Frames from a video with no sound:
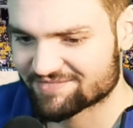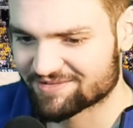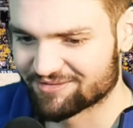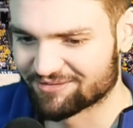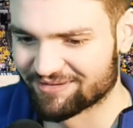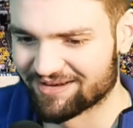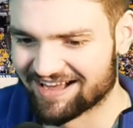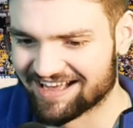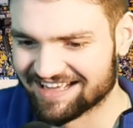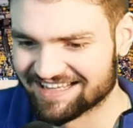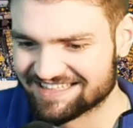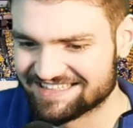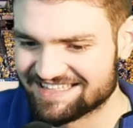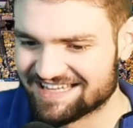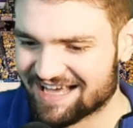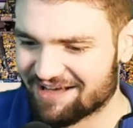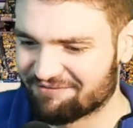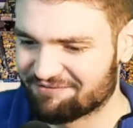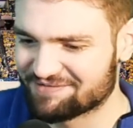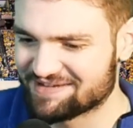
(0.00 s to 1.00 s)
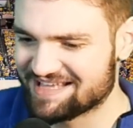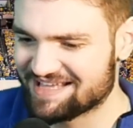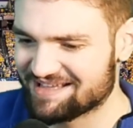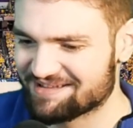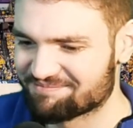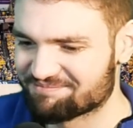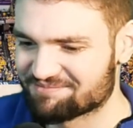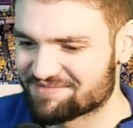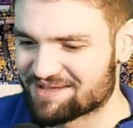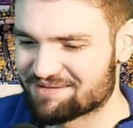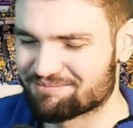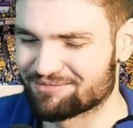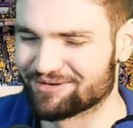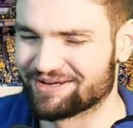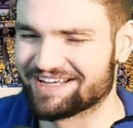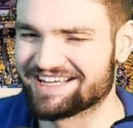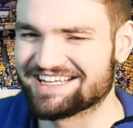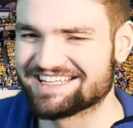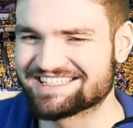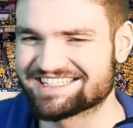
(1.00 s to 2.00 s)
Ron Duffney,
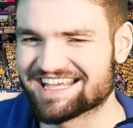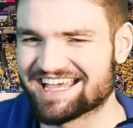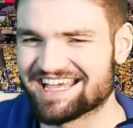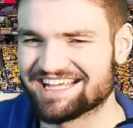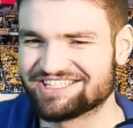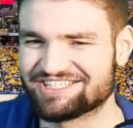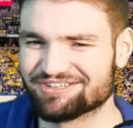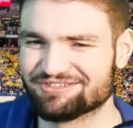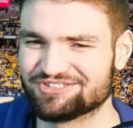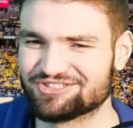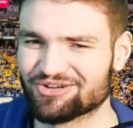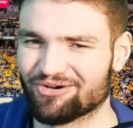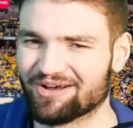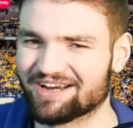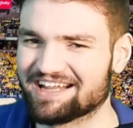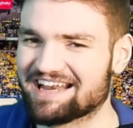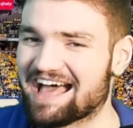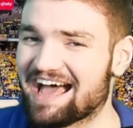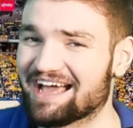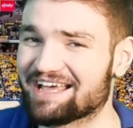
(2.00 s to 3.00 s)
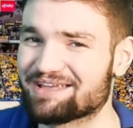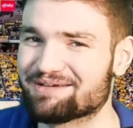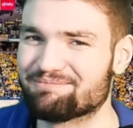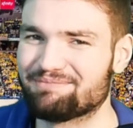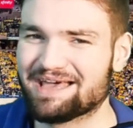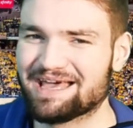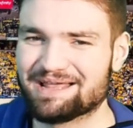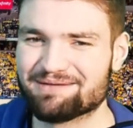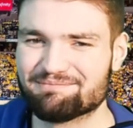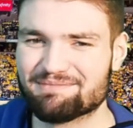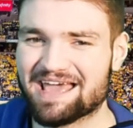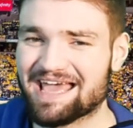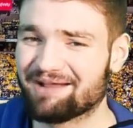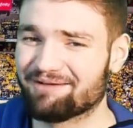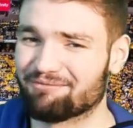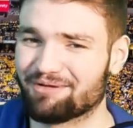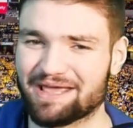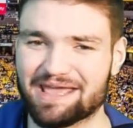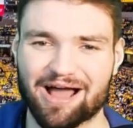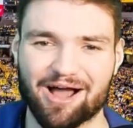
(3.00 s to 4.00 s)
appreciate you joining. How you been,
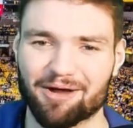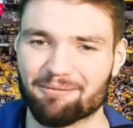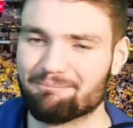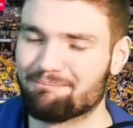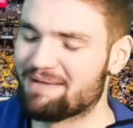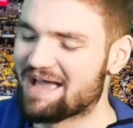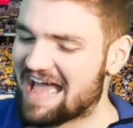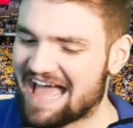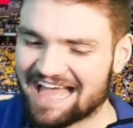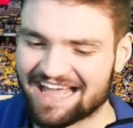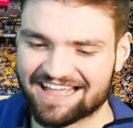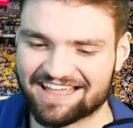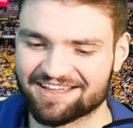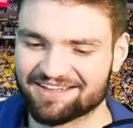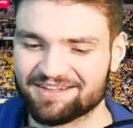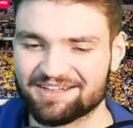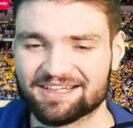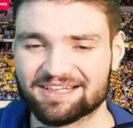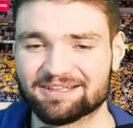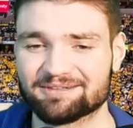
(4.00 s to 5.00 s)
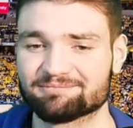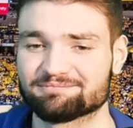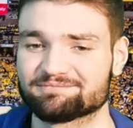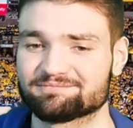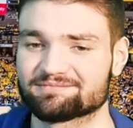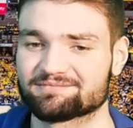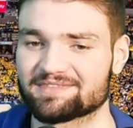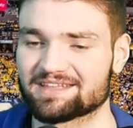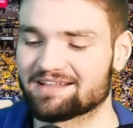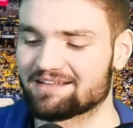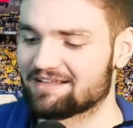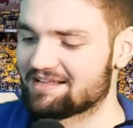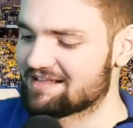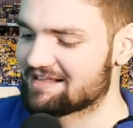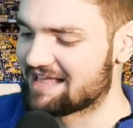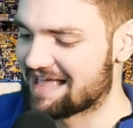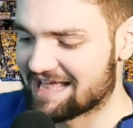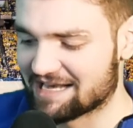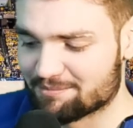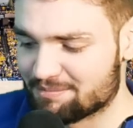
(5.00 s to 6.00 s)
man? We are back.
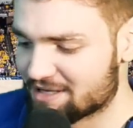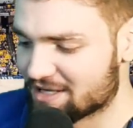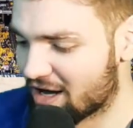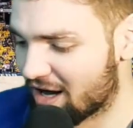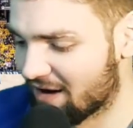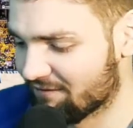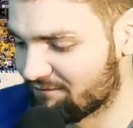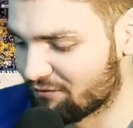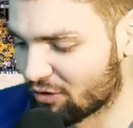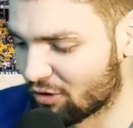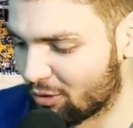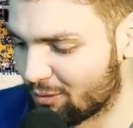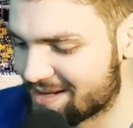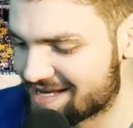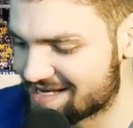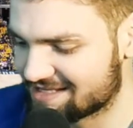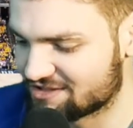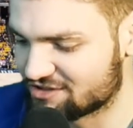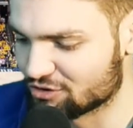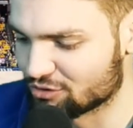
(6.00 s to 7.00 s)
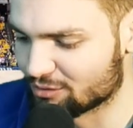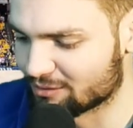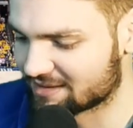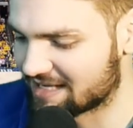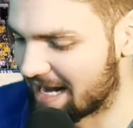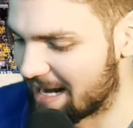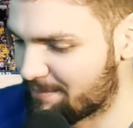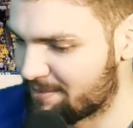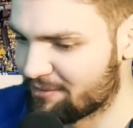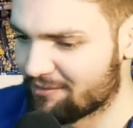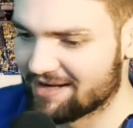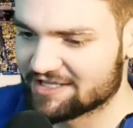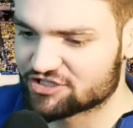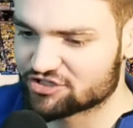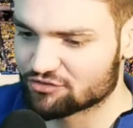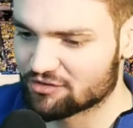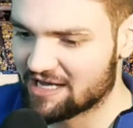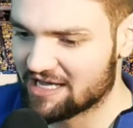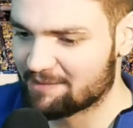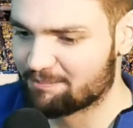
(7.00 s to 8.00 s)
Had to be off for a week due to a copyright
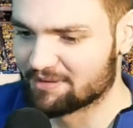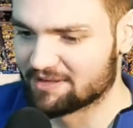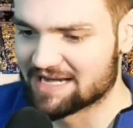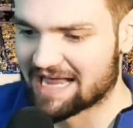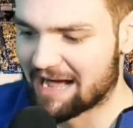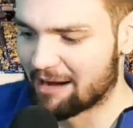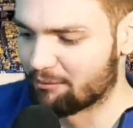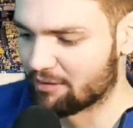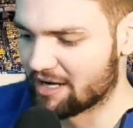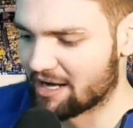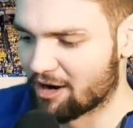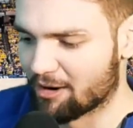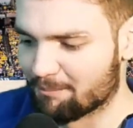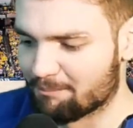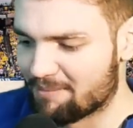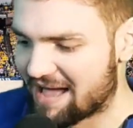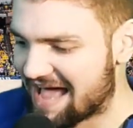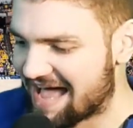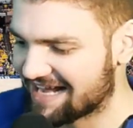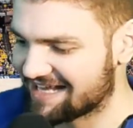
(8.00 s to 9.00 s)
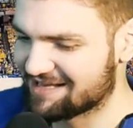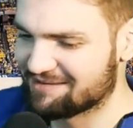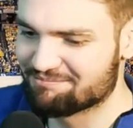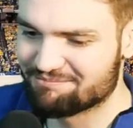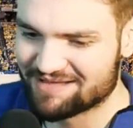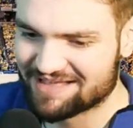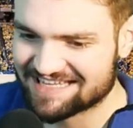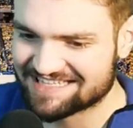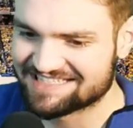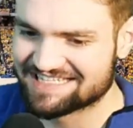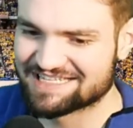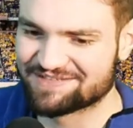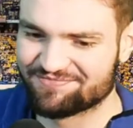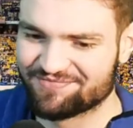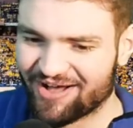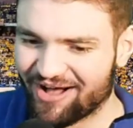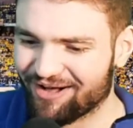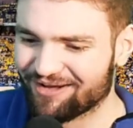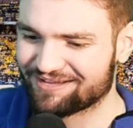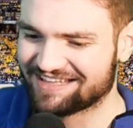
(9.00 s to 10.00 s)
strike, but now we are back in business.
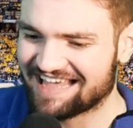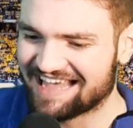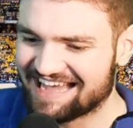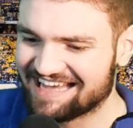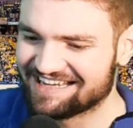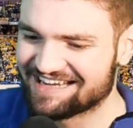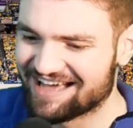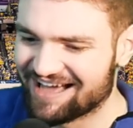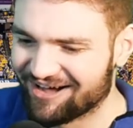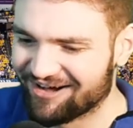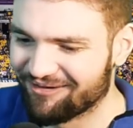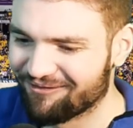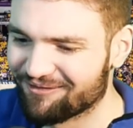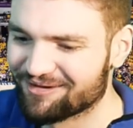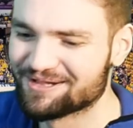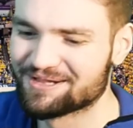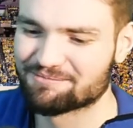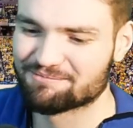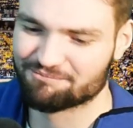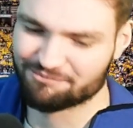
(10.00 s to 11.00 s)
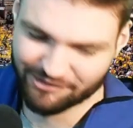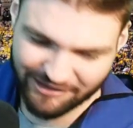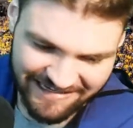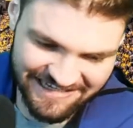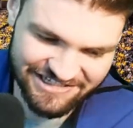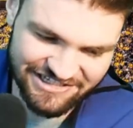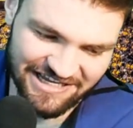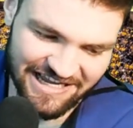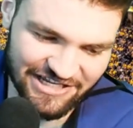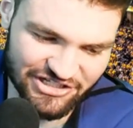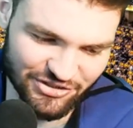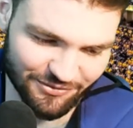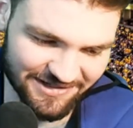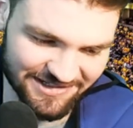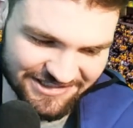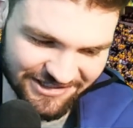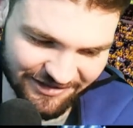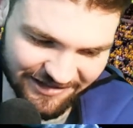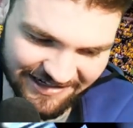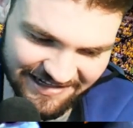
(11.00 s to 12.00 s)
Volcano, appreciate you
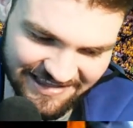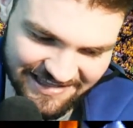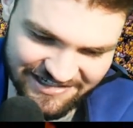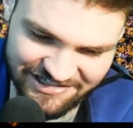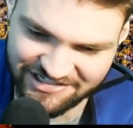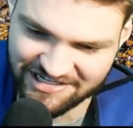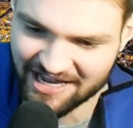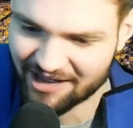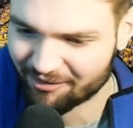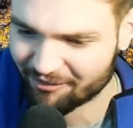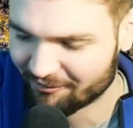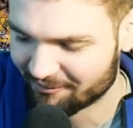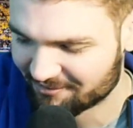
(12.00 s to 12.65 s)
returning to the show.